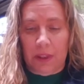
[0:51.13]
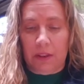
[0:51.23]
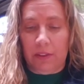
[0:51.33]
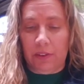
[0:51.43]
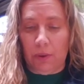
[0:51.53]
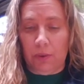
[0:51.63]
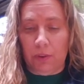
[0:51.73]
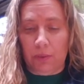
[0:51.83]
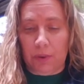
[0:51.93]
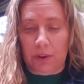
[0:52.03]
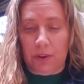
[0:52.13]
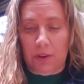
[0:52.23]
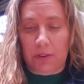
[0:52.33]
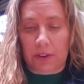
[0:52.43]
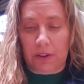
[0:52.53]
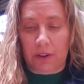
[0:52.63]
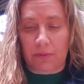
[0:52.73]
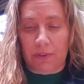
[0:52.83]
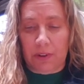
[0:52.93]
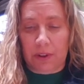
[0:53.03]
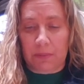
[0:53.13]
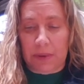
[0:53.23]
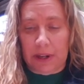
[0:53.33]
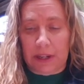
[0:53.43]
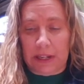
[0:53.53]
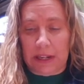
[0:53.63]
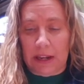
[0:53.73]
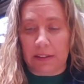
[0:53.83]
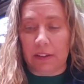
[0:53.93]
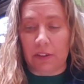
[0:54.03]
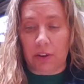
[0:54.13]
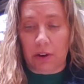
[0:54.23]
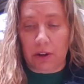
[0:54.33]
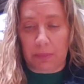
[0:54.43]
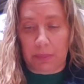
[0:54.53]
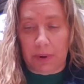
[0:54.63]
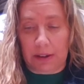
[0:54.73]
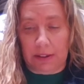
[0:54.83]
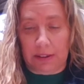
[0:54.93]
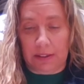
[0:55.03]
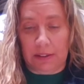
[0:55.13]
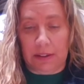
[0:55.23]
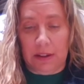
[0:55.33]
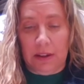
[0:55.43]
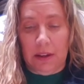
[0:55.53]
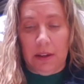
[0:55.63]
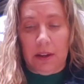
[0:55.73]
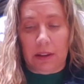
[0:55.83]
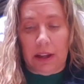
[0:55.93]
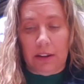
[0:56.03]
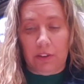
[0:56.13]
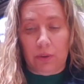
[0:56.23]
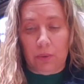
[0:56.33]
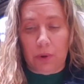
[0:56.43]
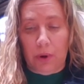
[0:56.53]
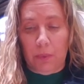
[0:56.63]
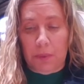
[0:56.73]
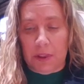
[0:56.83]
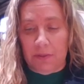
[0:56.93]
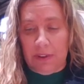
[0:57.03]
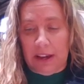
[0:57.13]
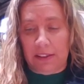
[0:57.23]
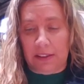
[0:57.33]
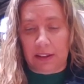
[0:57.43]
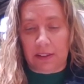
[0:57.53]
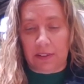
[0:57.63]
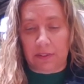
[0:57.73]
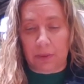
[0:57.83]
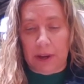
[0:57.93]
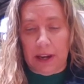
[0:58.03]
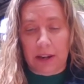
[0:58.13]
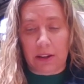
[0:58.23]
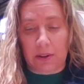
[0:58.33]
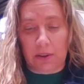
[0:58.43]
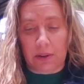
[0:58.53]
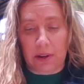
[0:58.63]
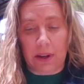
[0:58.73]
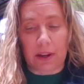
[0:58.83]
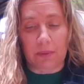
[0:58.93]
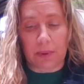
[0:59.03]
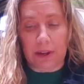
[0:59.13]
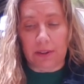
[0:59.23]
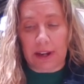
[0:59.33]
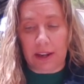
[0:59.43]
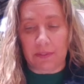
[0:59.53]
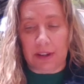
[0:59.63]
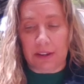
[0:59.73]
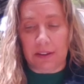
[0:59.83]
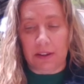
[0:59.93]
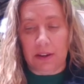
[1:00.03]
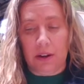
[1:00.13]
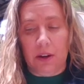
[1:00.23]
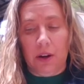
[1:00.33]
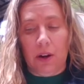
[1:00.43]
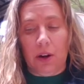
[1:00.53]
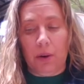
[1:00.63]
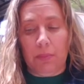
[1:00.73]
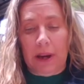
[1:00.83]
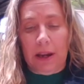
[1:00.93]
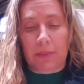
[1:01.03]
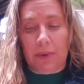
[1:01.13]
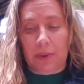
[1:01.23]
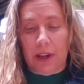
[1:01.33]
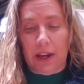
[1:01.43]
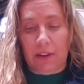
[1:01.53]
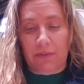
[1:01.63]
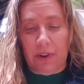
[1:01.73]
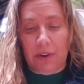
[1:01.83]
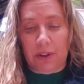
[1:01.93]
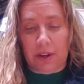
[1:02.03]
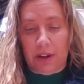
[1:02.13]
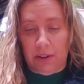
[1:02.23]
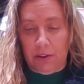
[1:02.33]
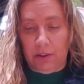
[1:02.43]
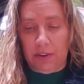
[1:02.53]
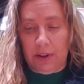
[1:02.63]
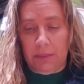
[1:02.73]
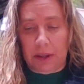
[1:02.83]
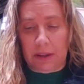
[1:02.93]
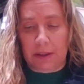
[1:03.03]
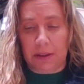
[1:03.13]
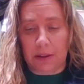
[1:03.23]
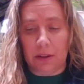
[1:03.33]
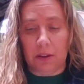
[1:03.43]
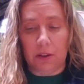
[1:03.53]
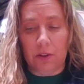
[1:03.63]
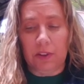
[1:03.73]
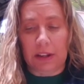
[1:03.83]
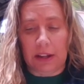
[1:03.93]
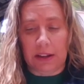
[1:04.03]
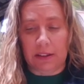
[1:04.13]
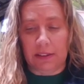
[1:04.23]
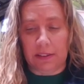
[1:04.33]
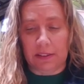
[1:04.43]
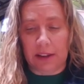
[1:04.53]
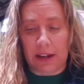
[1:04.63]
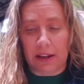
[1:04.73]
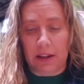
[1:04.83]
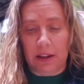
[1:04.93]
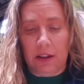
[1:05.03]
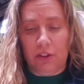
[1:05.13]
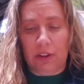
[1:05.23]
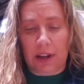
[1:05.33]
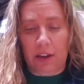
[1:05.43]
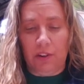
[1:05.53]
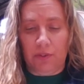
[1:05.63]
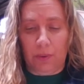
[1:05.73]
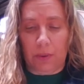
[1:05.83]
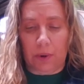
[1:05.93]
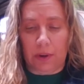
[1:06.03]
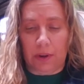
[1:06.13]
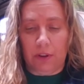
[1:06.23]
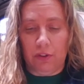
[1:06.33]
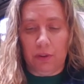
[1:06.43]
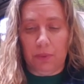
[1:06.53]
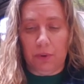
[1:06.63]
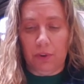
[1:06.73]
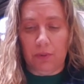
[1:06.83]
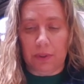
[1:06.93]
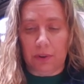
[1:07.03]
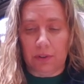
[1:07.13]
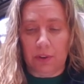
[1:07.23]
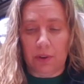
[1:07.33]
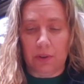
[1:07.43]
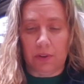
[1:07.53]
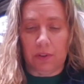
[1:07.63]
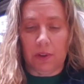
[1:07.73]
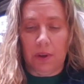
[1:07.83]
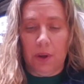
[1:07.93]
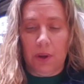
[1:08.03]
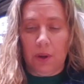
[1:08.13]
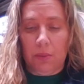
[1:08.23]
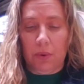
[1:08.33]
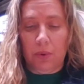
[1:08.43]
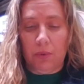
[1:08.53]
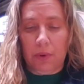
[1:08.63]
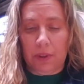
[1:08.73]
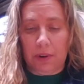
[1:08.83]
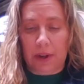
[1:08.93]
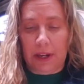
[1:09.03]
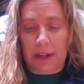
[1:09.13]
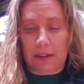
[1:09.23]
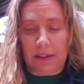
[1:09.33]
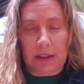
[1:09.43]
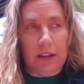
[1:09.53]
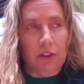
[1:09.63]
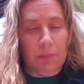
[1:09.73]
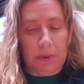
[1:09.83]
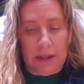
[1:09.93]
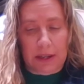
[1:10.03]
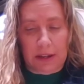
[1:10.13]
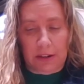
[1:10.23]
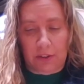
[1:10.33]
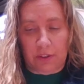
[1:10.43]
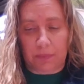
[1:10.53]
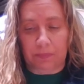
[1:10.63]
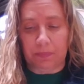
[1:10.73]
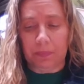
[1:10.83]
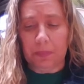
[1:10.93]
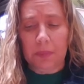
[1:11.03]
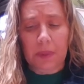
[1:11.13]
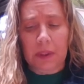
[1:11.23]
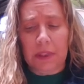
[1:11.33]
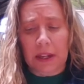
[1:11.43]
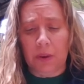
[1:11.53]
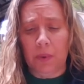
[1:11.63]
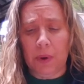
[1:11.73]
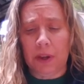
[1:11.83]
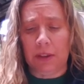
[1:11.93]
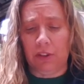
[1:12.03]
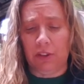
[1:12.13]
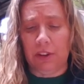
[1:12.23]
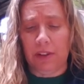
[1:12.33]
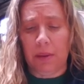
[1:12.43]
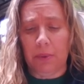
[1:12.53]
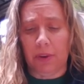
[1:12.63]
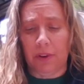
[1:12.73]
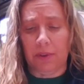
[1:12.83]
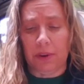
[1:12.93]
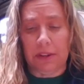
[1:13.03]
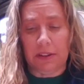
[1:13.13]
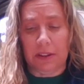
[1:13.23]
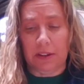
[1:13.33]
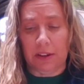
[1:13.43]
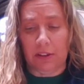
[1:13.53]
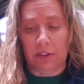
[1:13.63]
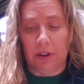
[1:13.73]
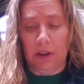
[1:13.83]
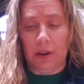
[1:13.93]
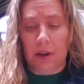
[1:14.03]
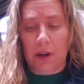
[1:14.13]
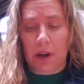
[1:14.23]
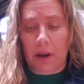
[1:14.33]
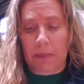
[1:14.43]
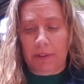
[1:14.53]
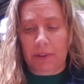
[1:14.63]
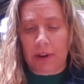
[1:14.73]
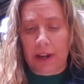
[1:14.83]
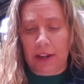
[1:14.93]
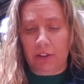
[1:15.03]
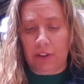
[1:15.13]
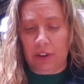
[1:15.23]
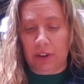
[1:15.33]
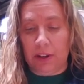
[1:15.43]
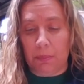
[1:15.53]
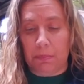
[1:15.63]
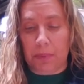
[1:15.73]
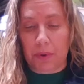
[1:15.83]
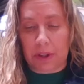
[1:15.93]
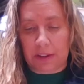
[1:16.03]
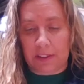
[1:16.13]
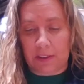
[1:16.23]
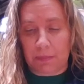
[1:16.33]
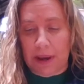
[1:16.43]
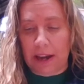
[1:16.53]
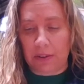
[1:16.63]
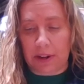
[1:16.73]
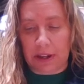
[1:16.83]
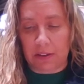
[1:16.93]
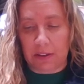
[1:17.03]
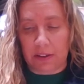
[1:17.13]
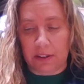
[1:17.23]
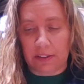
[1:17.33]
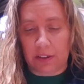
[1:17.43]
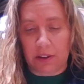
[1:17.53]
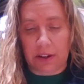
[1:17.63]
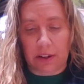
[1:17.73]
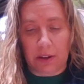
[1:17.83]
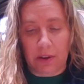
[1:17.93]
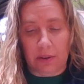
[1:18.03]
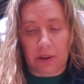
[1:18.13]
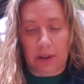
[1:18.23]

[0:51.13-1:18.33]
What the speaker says: The soldiers were using her fallen body as a target practice. Gladys tore open the fastenings of her padded coat and wriggled out of it. Her Bible had fallen under her stomach. Using it as a sled, she edged forward. She pushed with her toes, pulled with her hands inch by inch. Then quickly she tumbled over into the ditch. Above her head she could hear bullets spattering into the discarded coat.